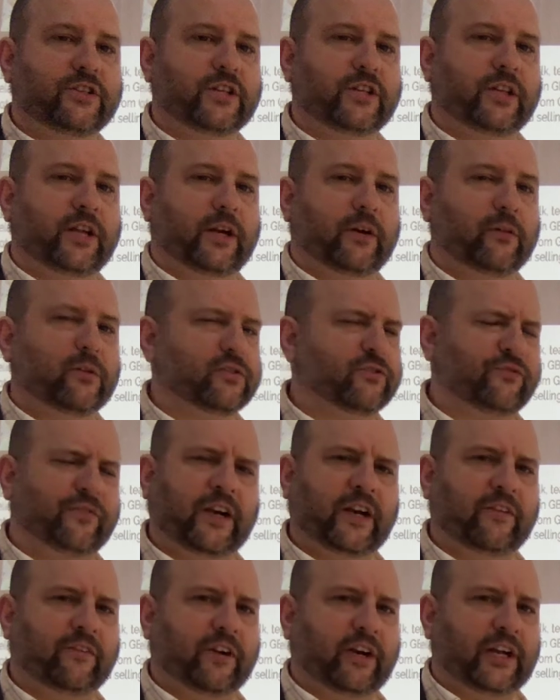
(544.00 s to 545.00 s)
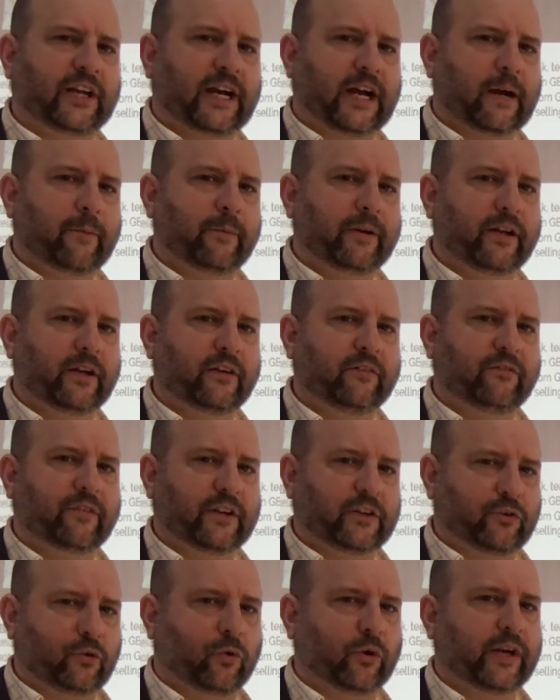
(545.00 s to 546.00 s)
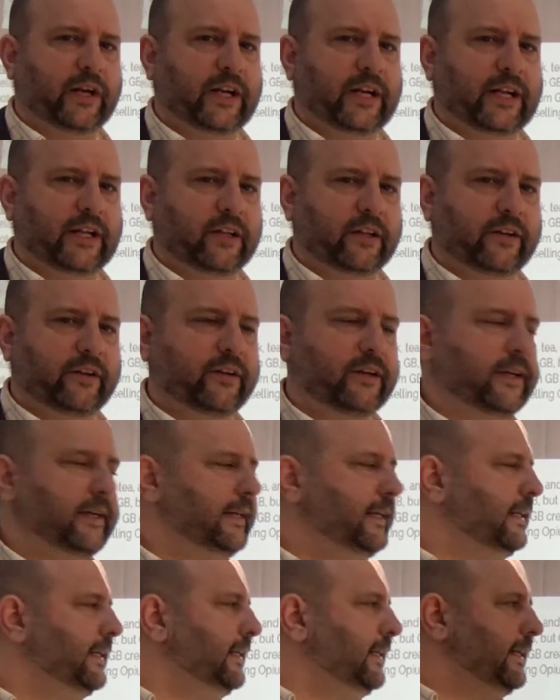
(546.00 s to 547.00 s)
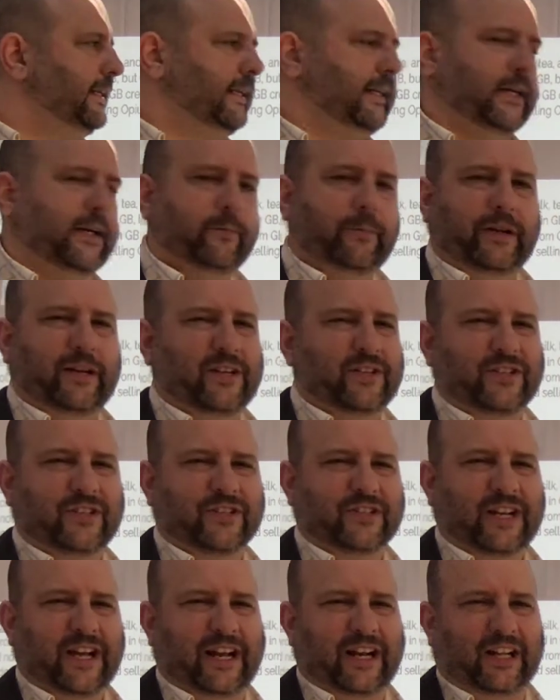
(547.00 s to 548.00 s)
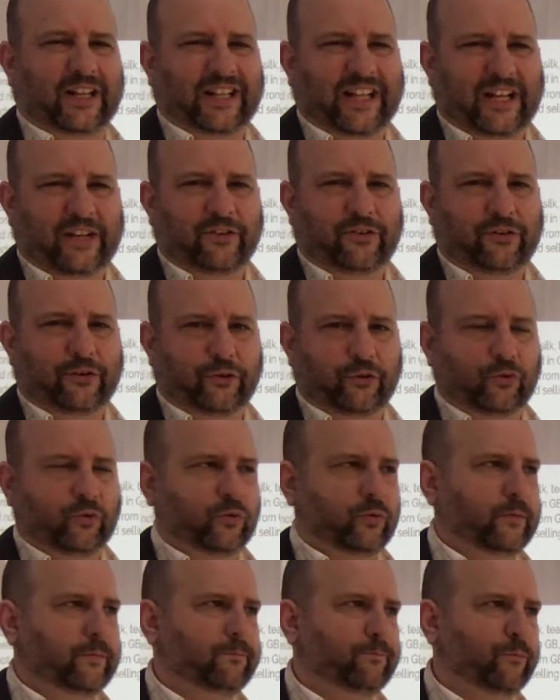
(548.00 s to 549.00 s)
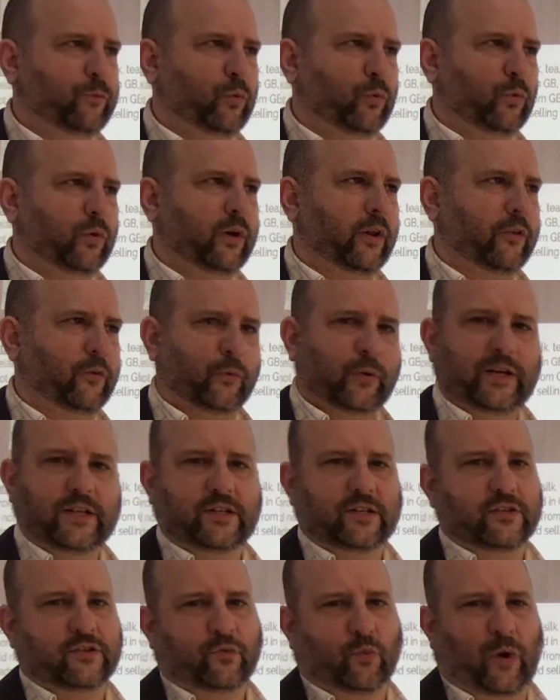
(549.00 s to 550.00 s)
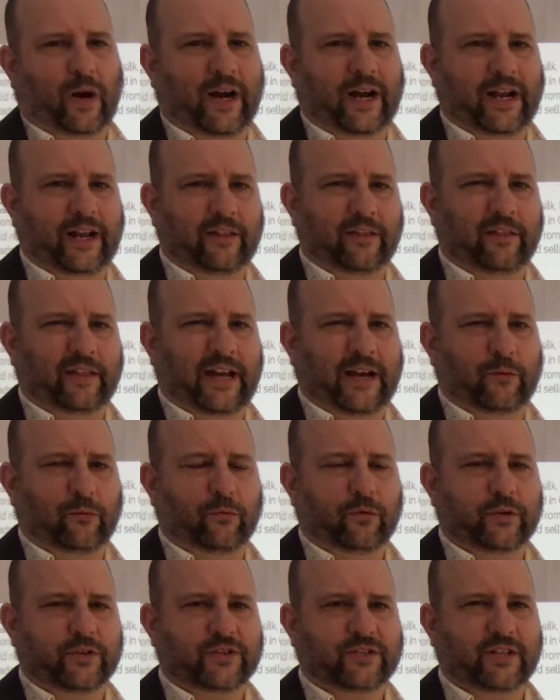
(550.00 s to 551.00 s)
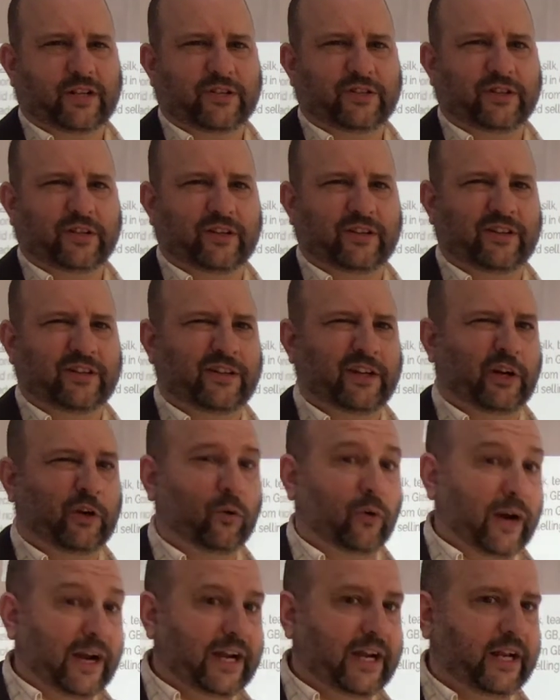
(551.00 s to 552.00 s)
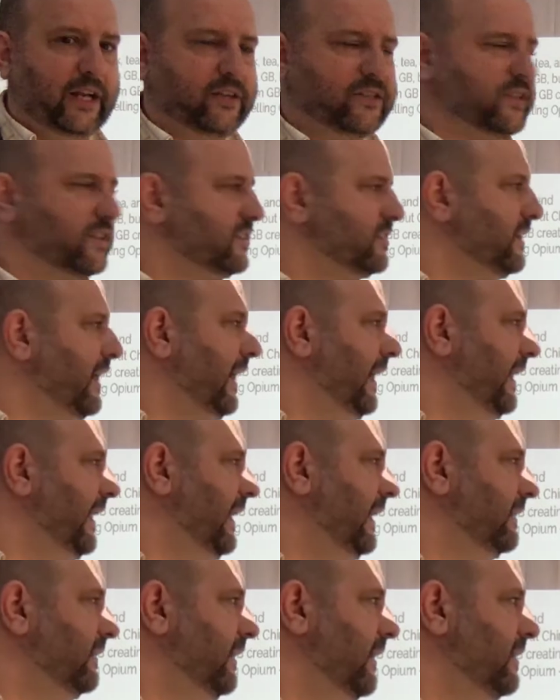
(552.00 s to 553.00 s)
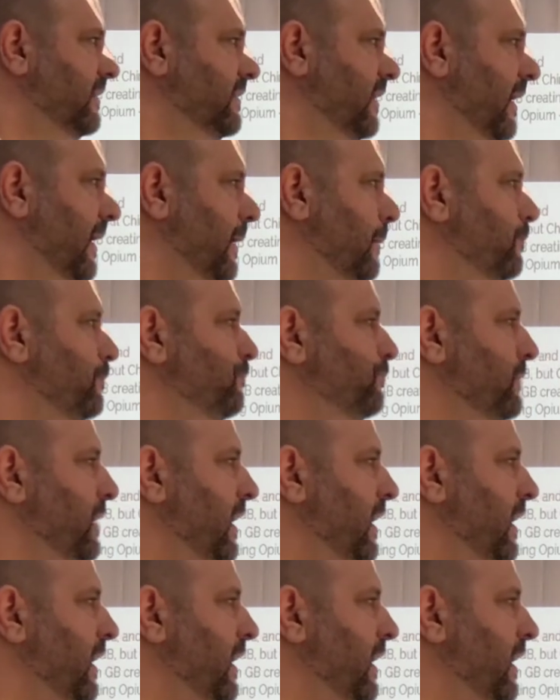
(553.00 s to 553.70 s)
in there. It was very, very common in Victorian England. And it just kind of led to one of the reasons why that was such a degrading society at that time.